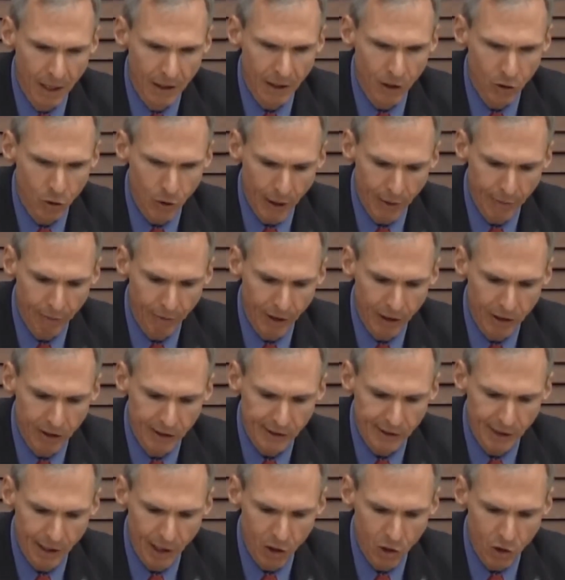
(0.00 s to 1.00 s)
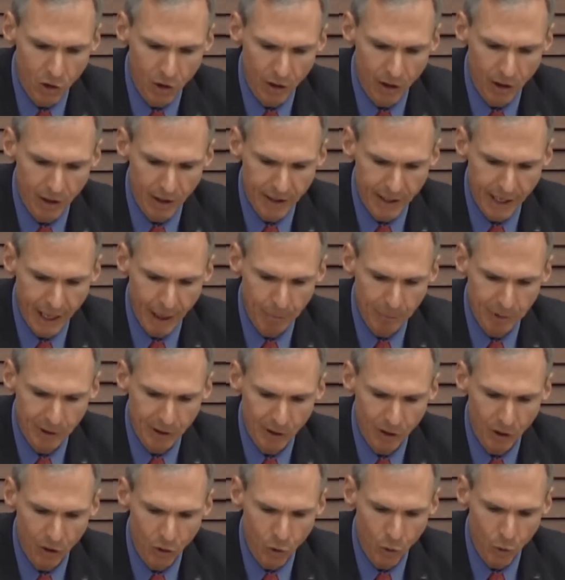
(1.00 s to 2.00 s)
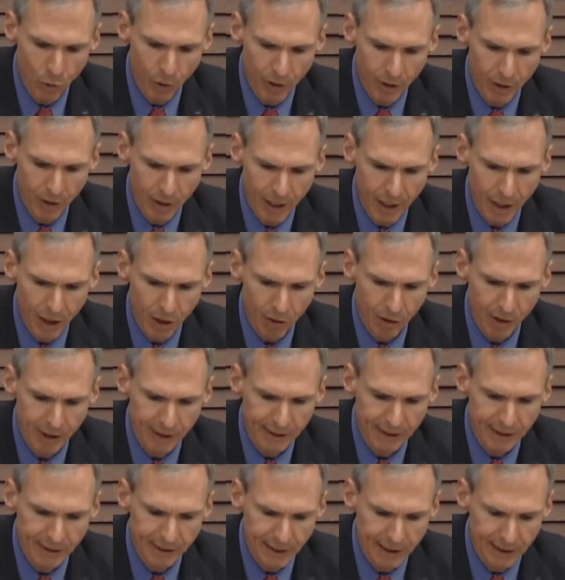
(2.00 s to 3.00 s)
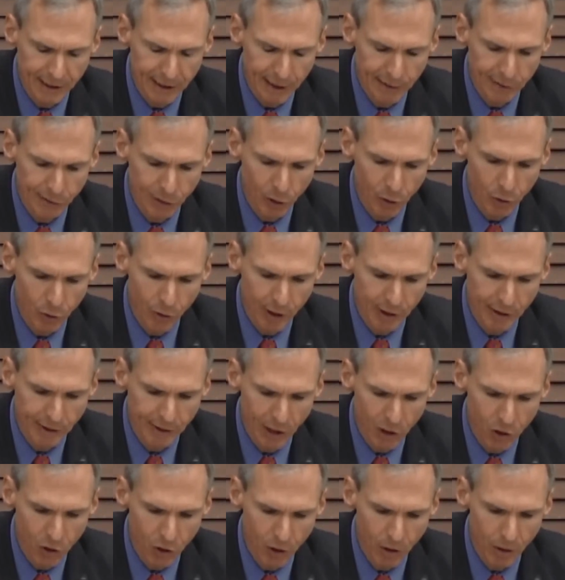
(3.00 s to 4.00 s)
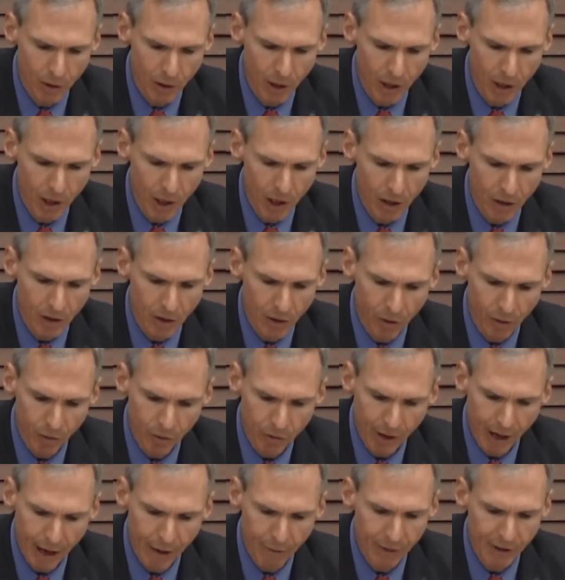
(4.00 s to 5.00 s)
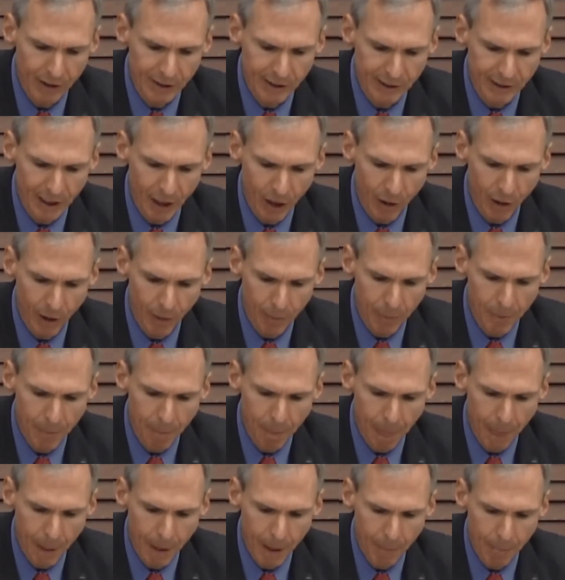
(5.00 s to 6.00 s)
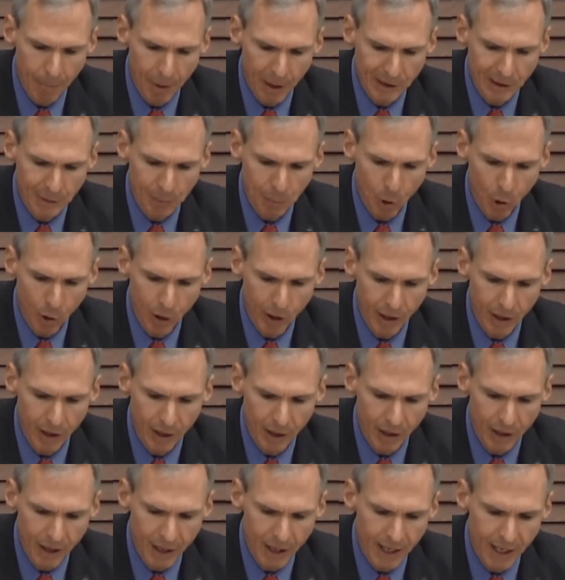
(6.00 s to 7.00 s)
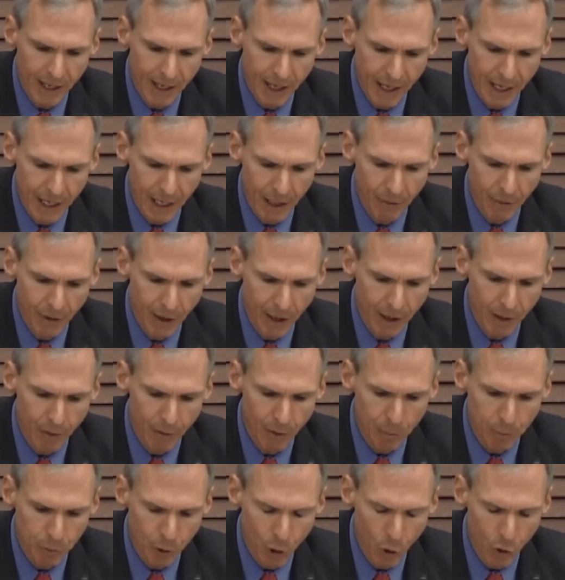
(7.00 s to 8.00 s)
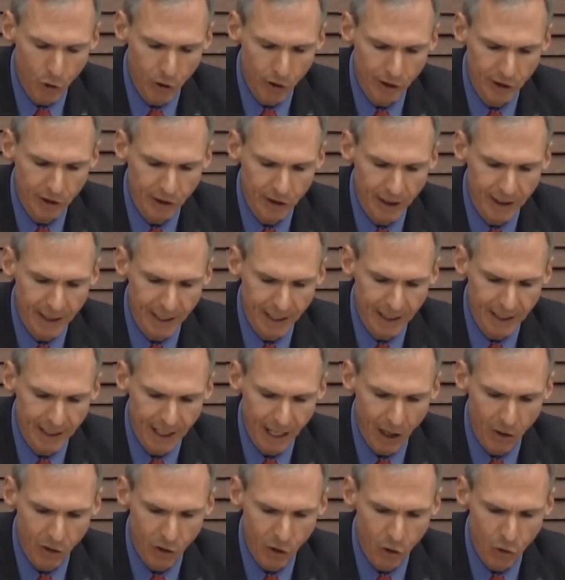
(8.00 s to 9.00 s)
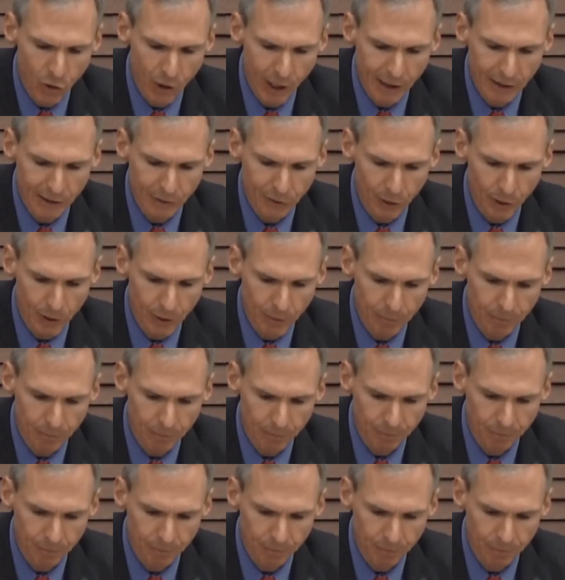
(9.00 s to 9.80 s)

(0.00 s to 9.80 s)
The draft legislation attempts to increase the successful transition to thriving startup by supporting innovative approaches to technology transfer.